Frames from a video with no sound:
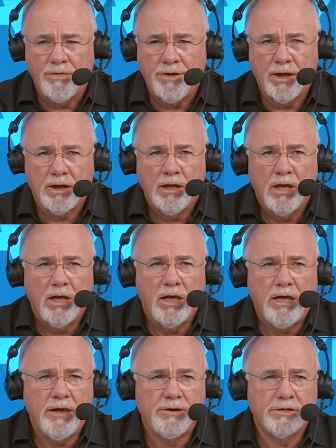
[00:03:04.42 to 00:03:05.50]
thing,
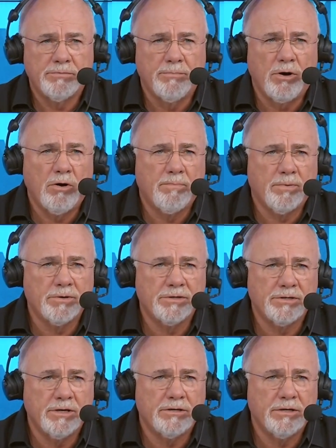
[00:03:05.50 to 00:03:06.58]
a small
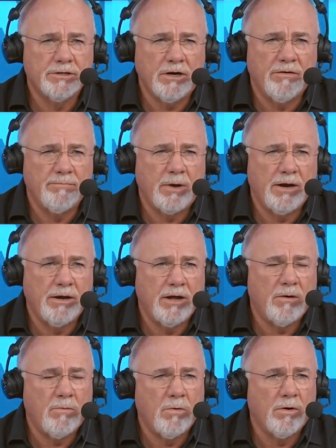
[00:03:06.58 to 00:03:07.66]
percentage of my
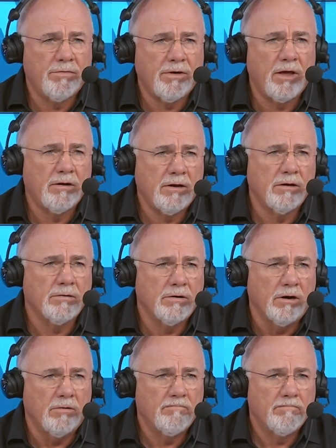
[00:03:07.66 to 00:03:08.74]
net worth and
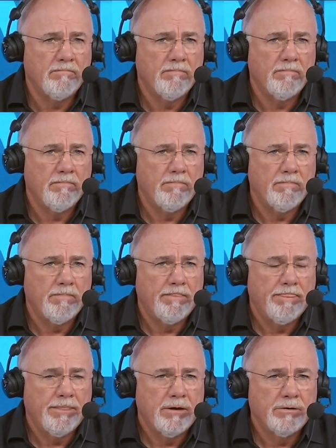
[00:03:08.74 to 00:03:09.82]
income.
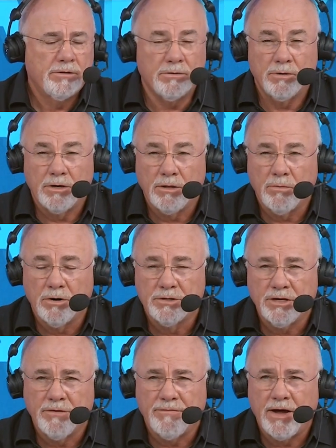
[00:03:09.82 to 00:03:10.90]
So in other right.
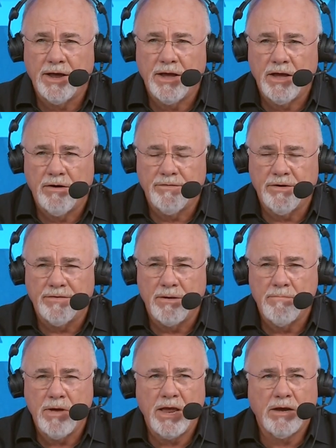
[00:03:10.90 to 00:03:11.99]
words, if I have if I
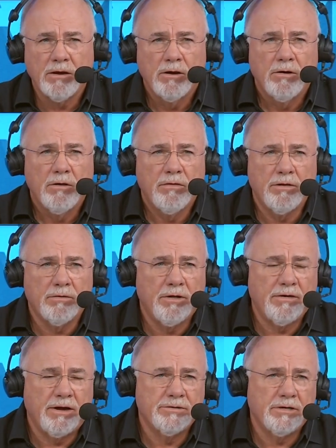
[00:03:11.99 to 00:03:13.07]
make thirty
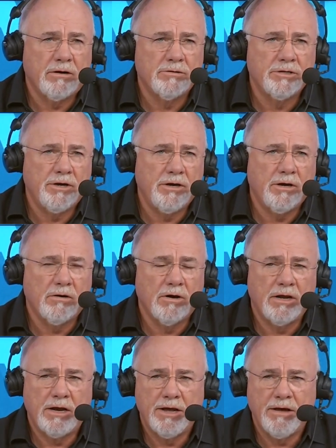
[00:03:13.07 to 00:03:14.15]
thousand dollars a year
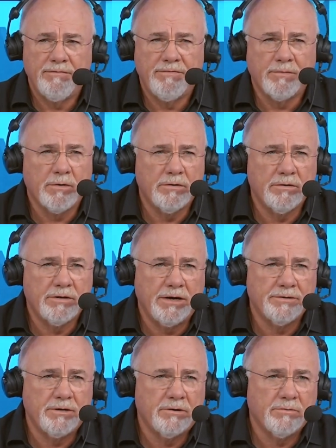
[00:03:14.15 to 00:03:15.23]
and I have four hundred
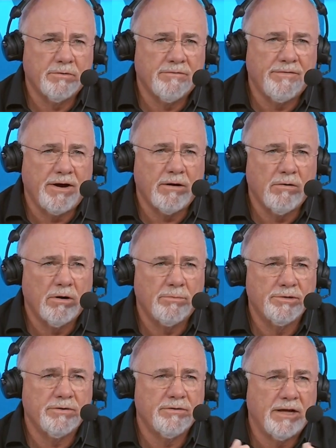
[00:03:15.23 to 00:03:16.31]
thousand dollars worth of
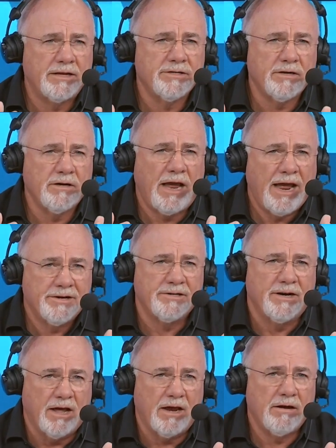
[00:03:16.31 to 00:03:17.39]
firearms, that's
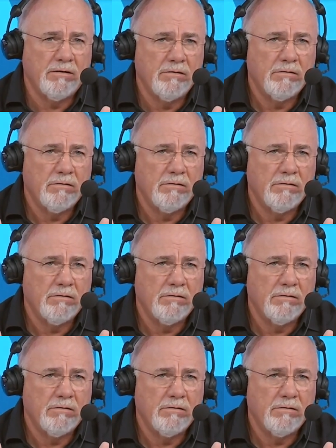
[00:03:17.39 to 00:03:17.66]
asinine.